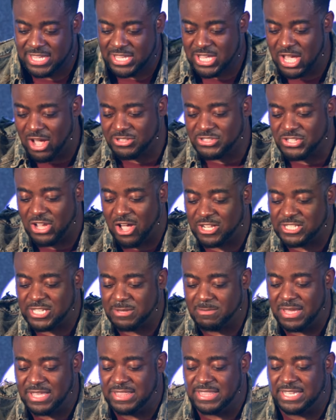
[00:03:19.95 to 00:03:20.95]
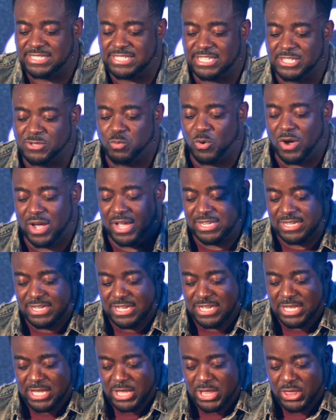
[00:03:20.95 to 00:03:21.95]
Y'all talk to me, and this is
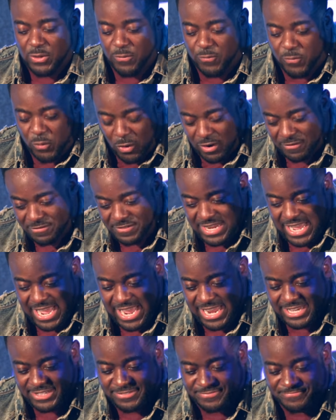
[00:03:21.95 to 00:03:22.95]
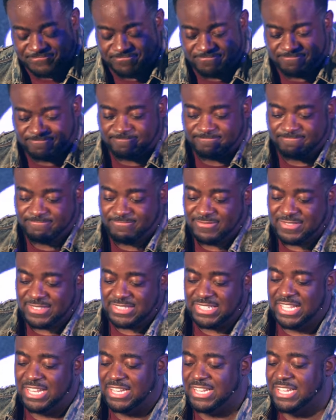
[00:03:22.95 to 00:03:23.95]
what? The fourth day.
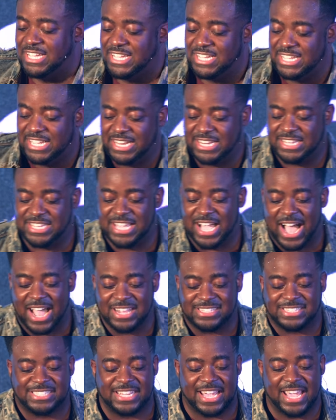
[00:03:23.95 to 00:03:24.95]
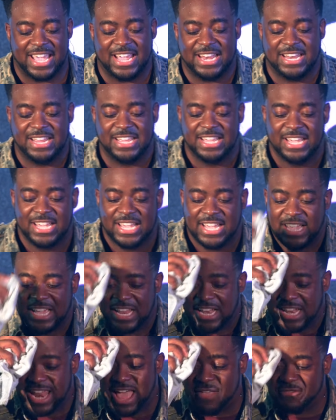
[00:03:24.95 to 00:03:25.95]
And God said,
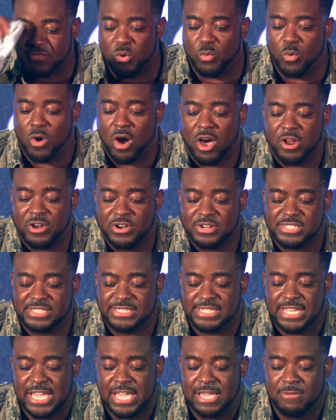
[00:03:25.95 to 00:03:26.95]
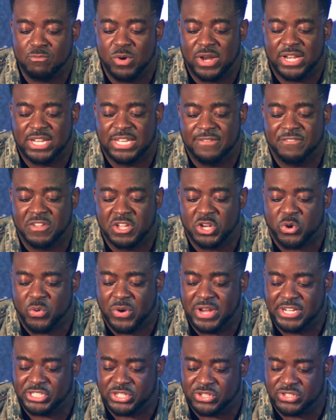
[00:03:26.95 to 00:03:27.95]
let the waters teem with living
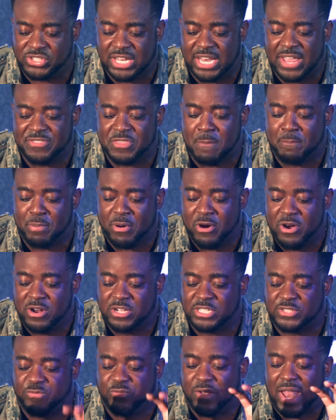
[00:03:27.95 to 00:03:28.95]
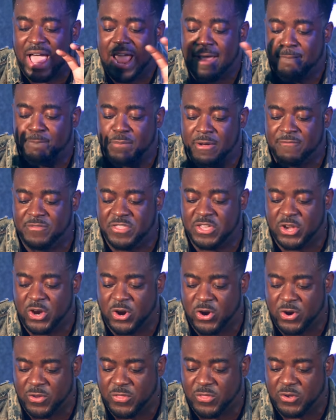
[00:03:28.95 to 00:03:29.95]
creatures, and let the birds fly above the
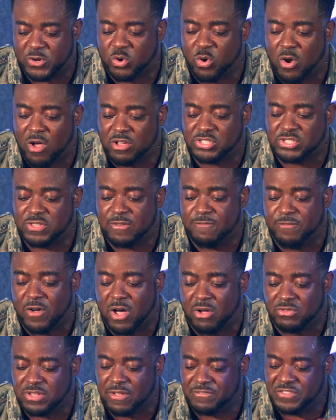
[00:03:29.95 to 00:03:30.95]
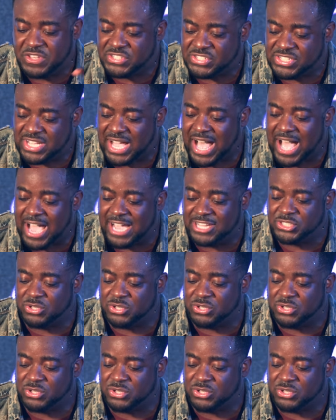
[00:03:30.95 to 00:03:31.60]
earth across the vault of the sky.